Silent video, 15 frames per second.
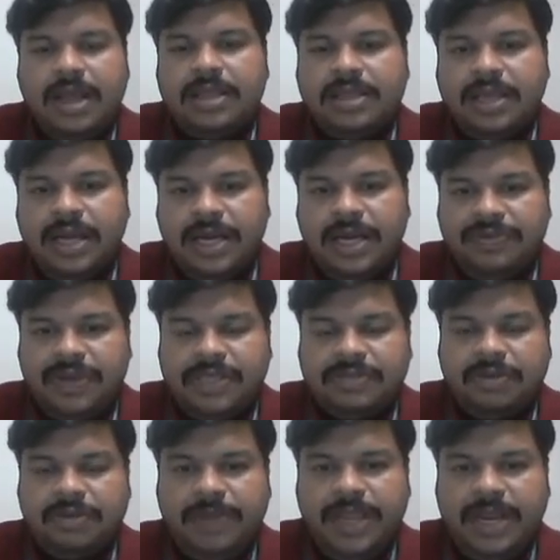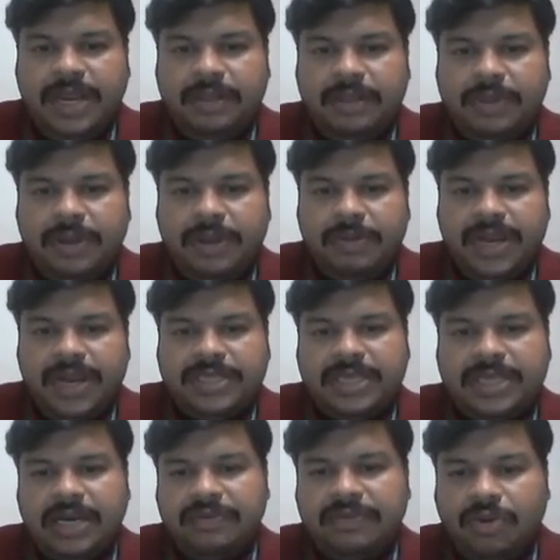Third phase will be an
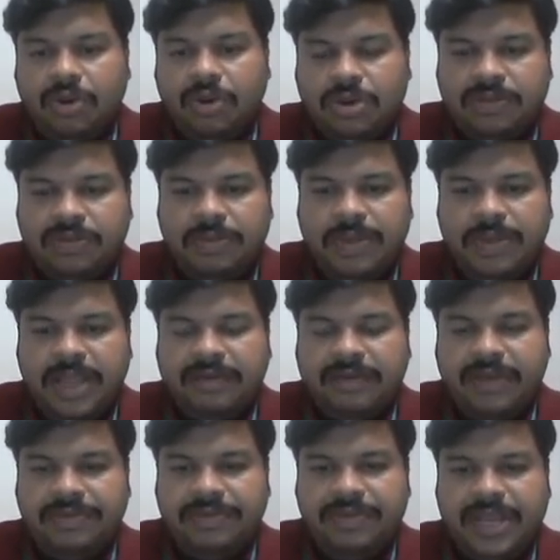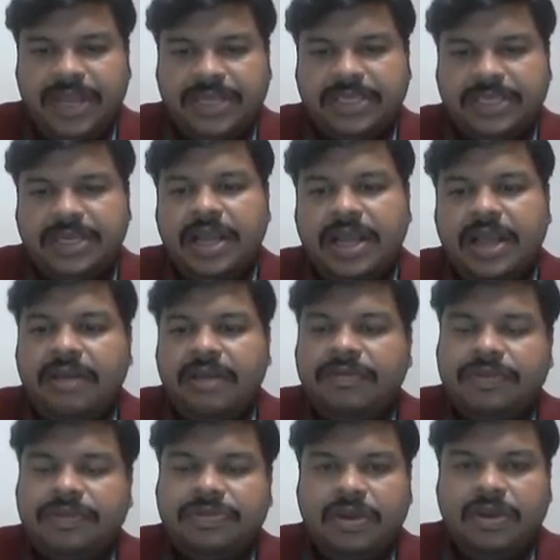implementation. Fourth will be an verification.
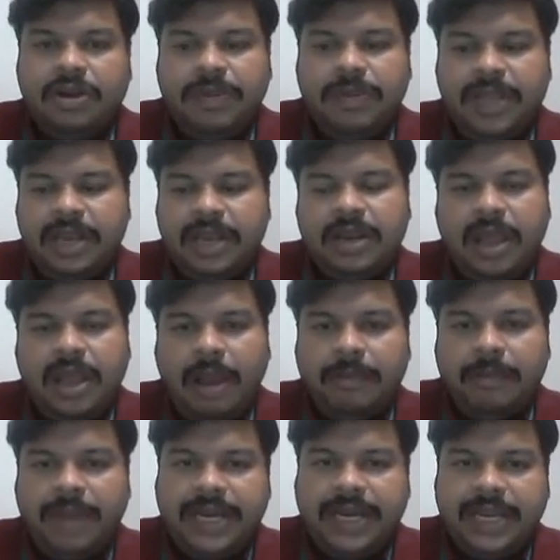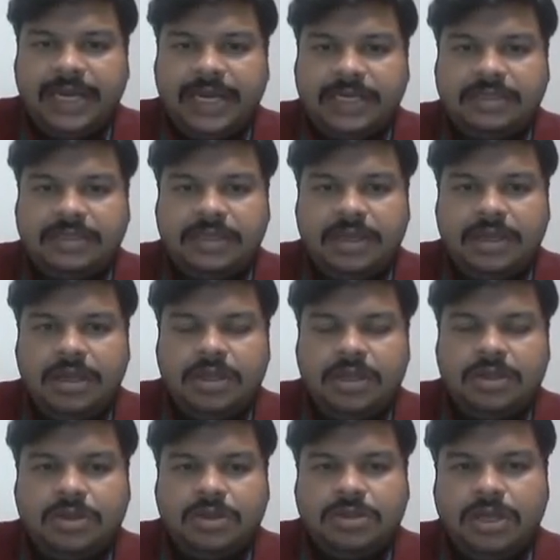Fifth will be an maintenance.
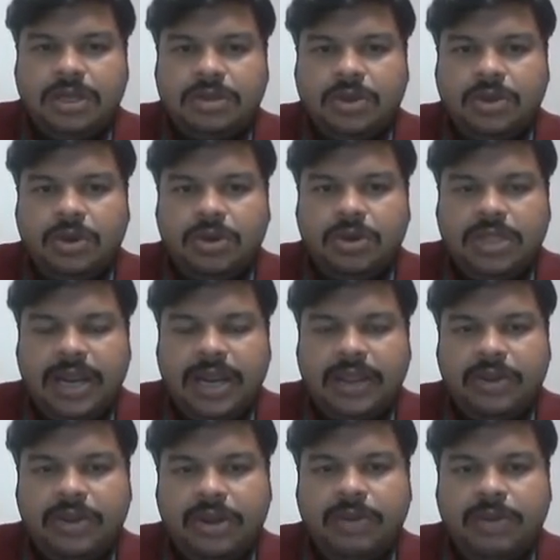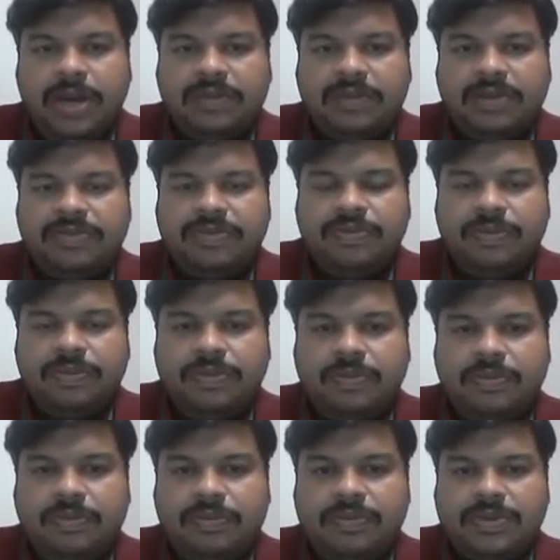So the requirement of the
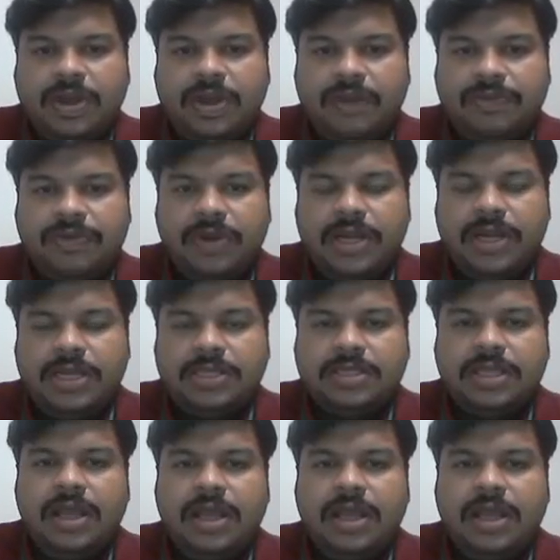software is